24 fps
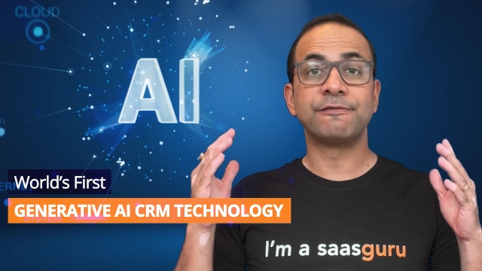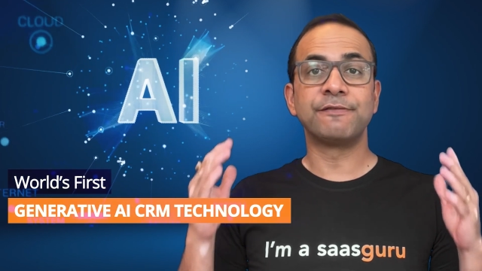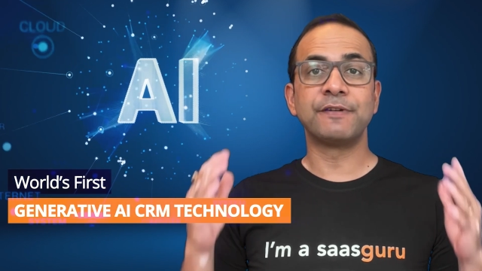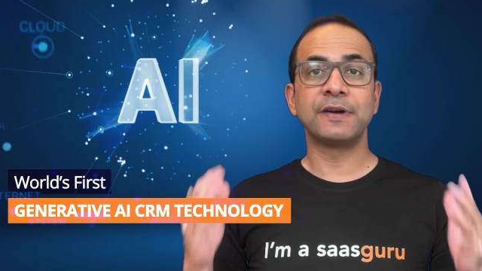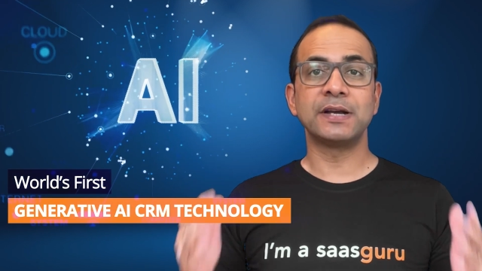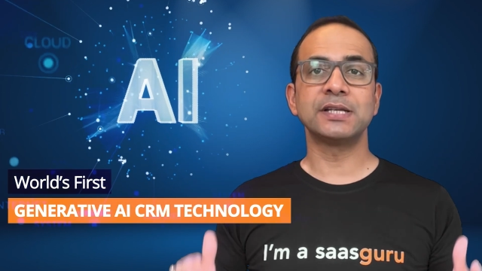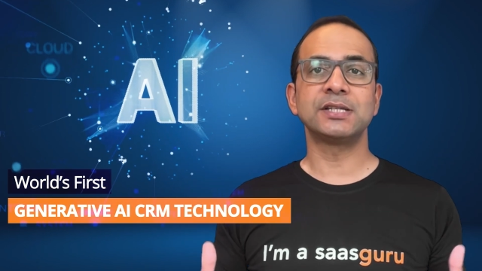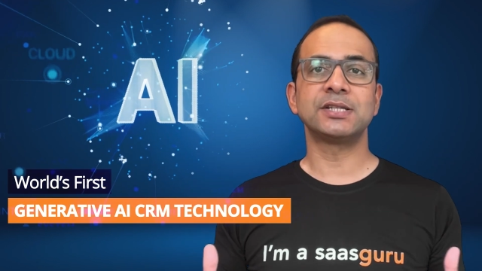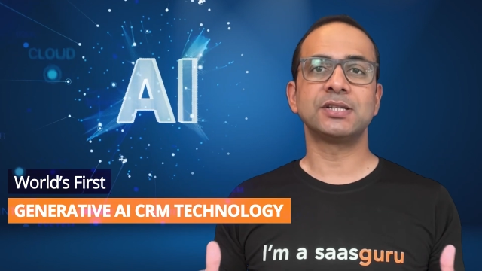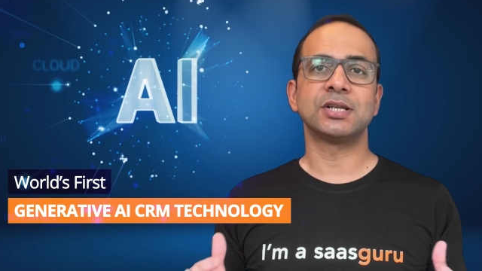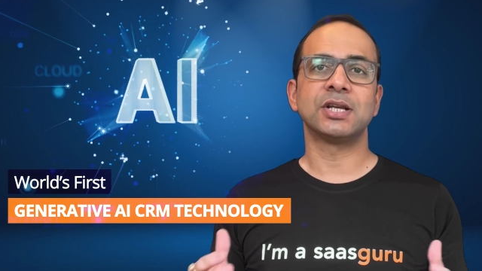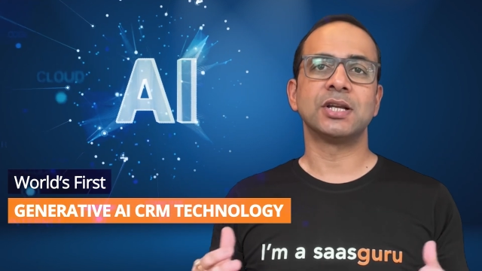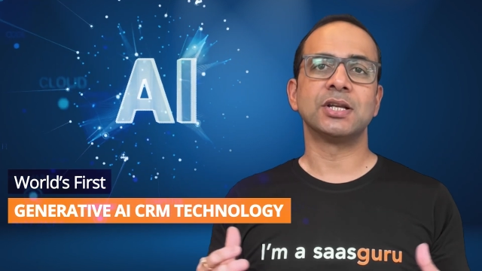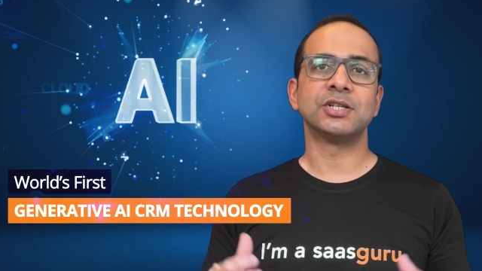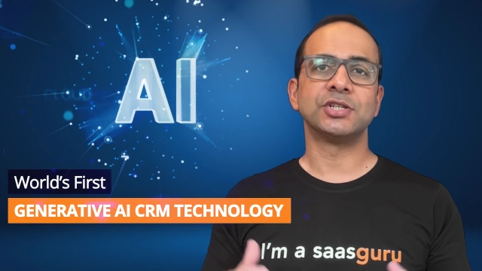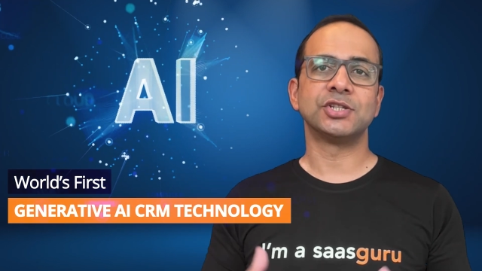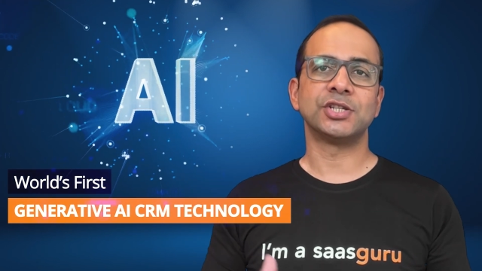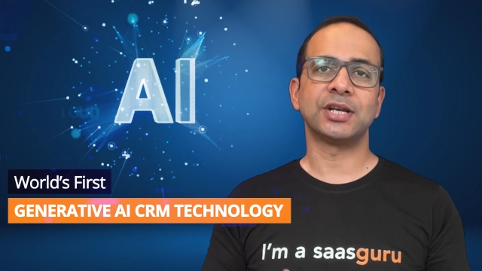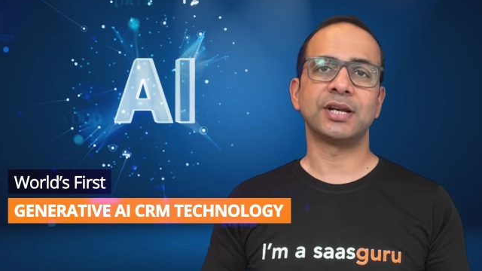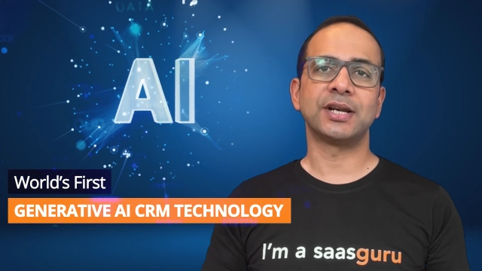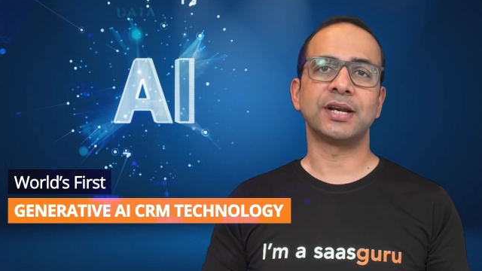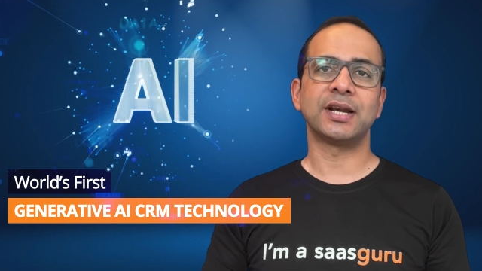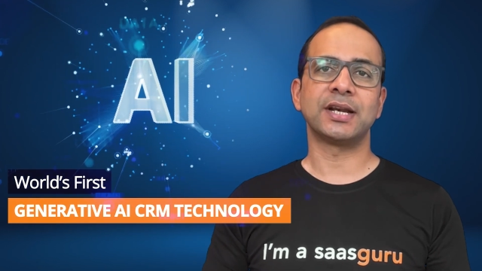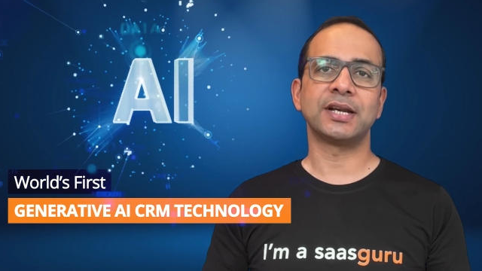first
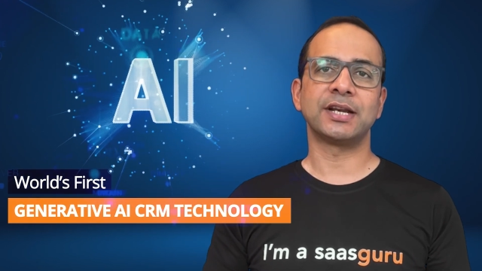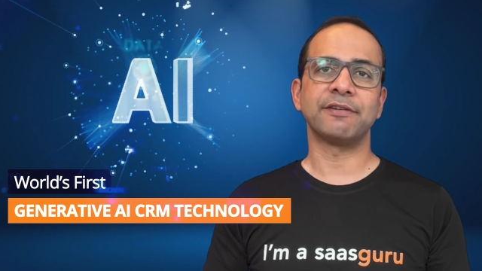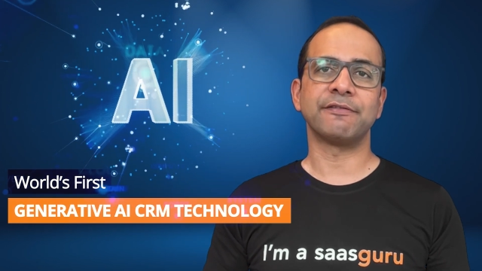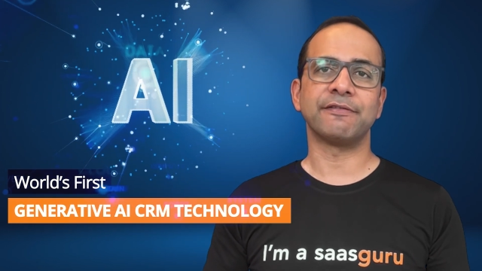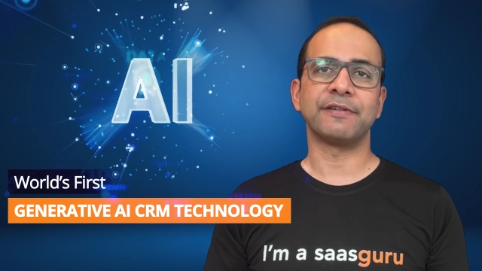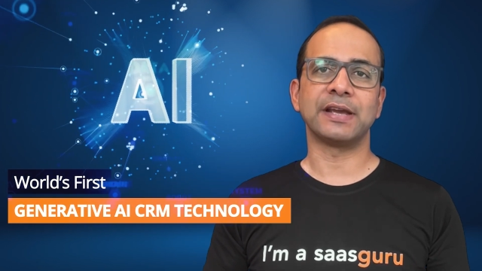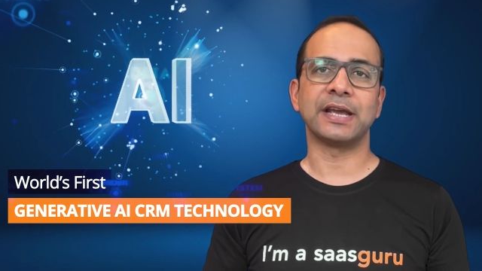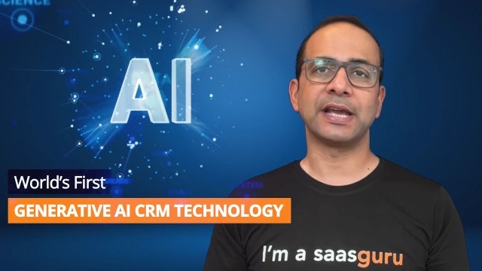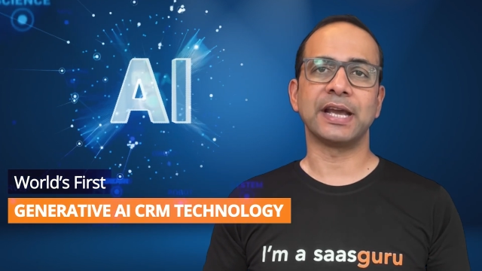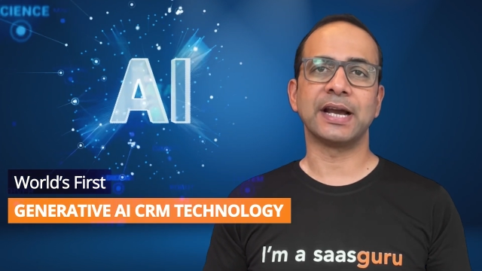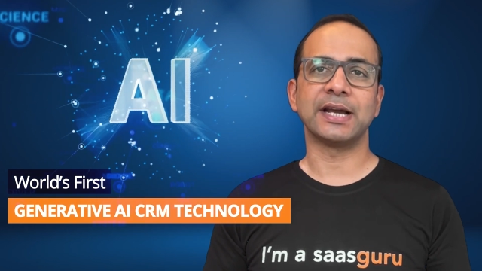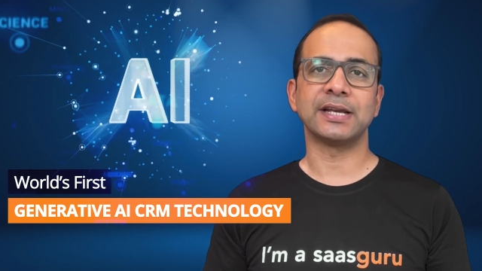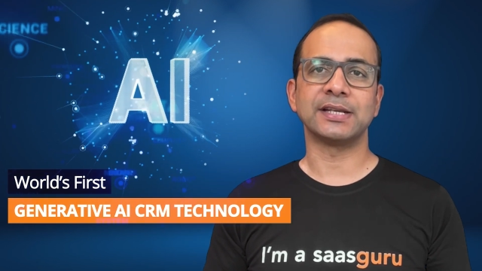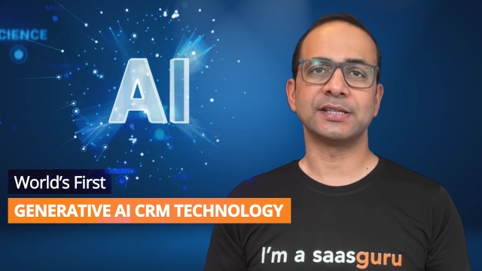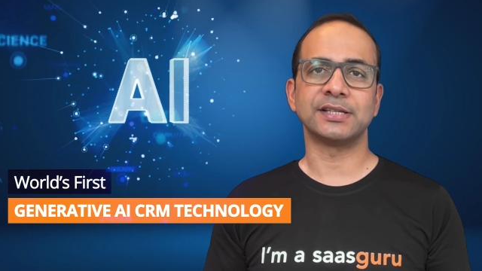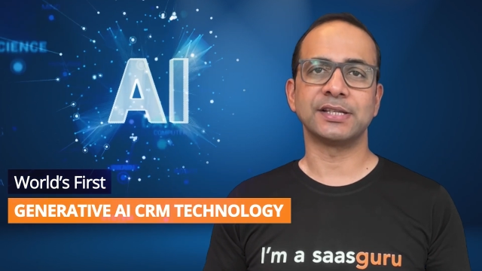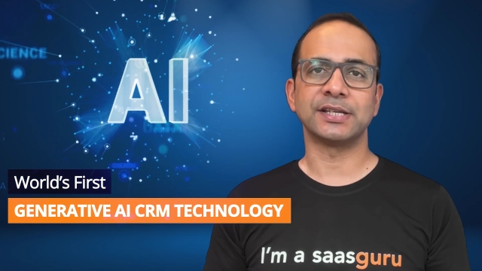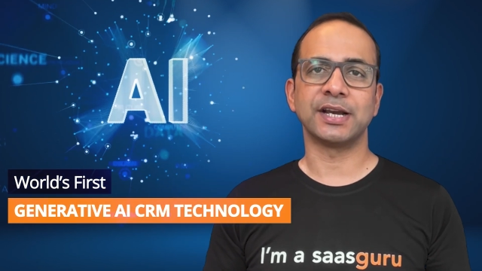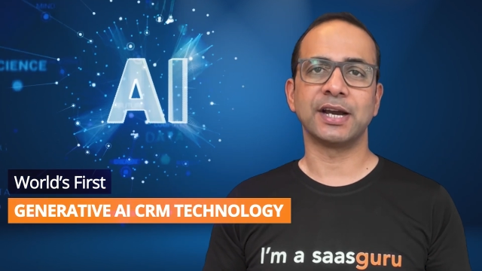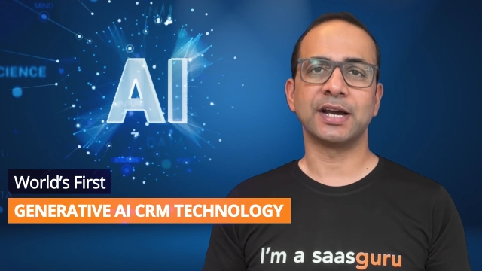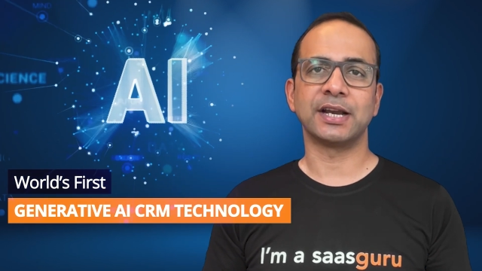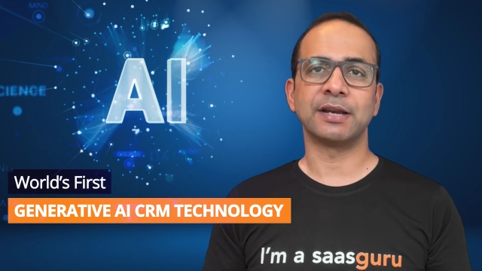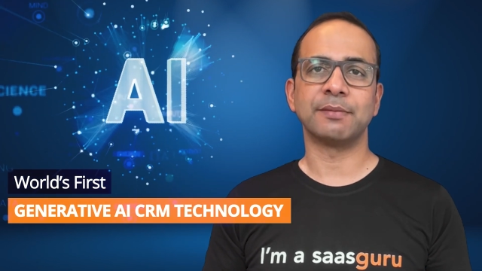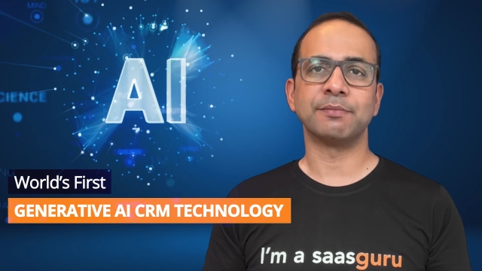generative AI
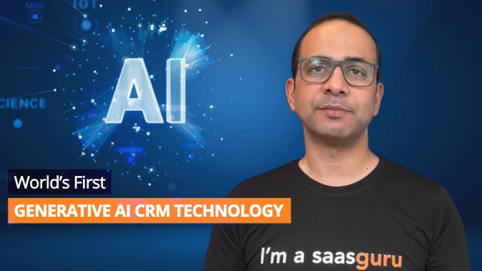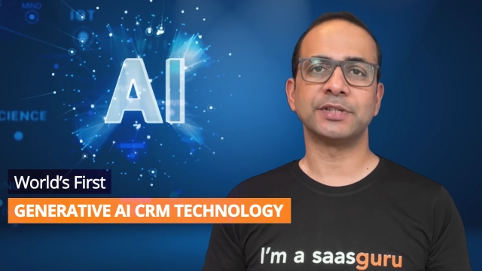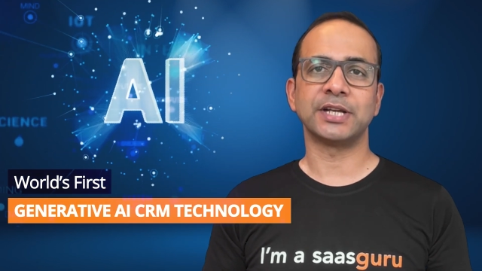CRM